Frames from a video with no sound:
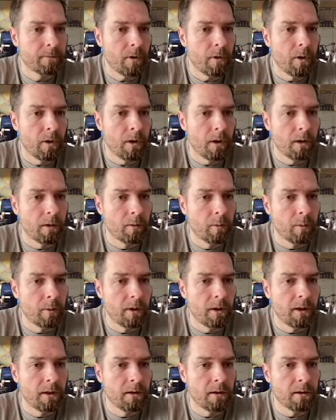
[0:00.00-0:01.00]
okay, we
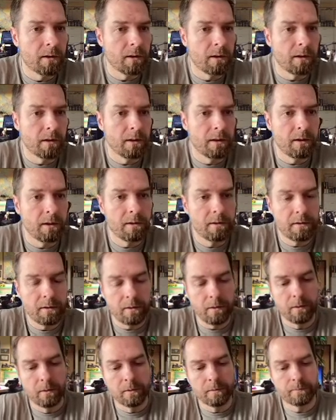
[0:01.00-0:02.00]
need to lock this too,
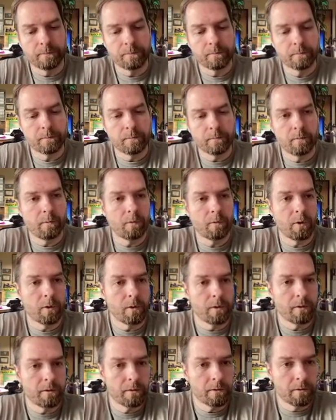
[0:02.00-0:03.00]
of course.